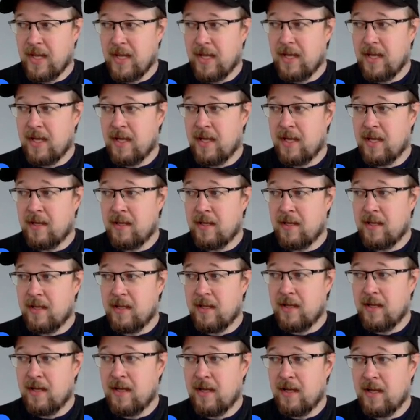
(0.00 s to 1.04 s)
No.
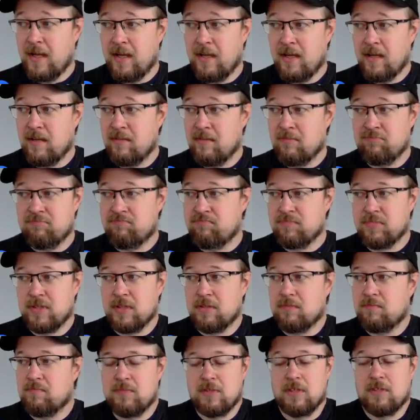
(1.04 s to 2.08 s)

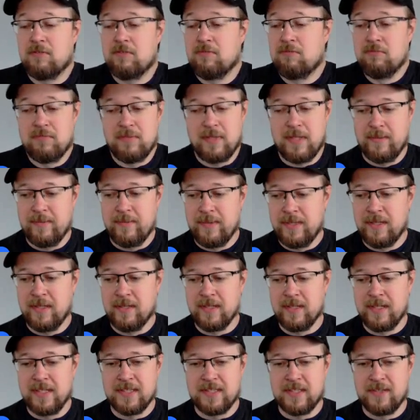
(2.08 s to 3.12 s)
I mean,
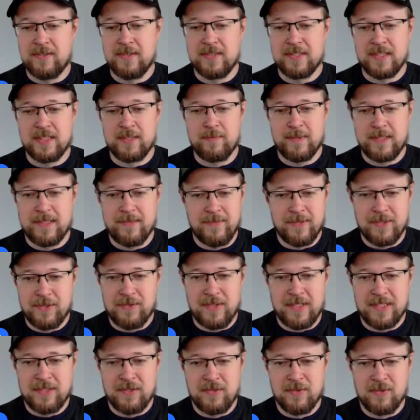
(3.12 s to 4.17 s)
unless there is a specific
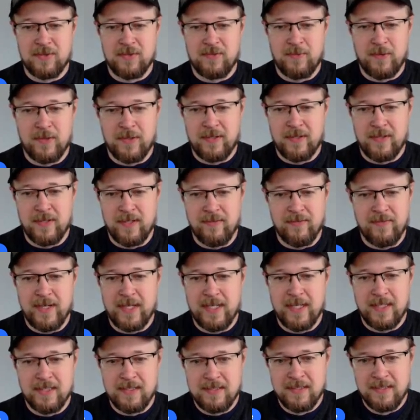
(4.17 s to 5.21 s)
dress code for an
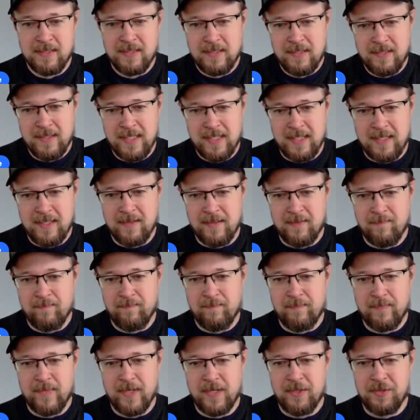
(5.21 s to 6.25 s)
event,
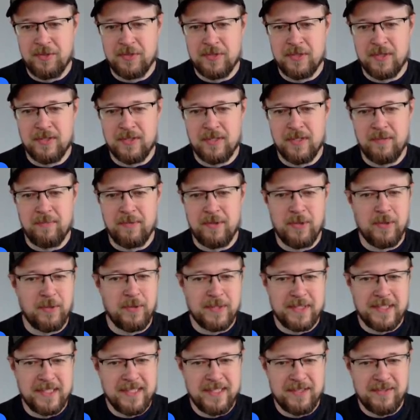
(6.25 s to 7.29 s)
and you turn up
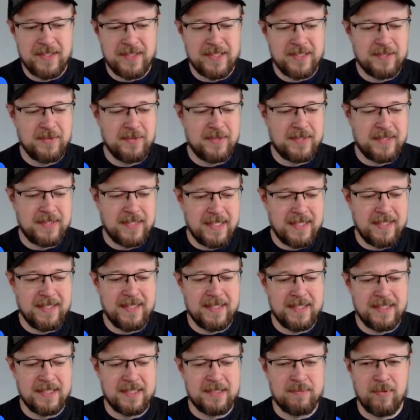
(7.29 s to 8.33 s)
not in that dress code, then
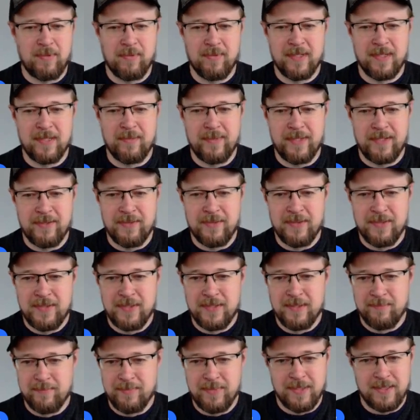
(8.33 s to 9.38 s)
that's probably a bit
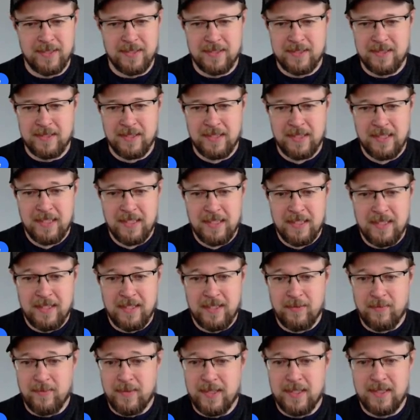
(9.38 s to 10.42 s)
rude. But
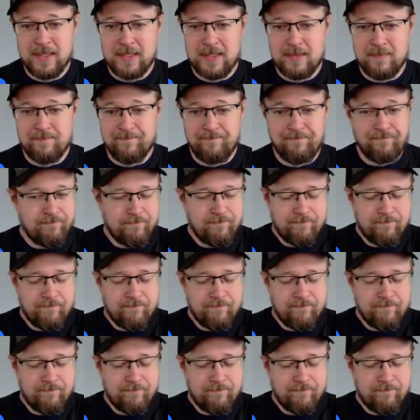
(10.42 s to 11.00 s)
otherwise,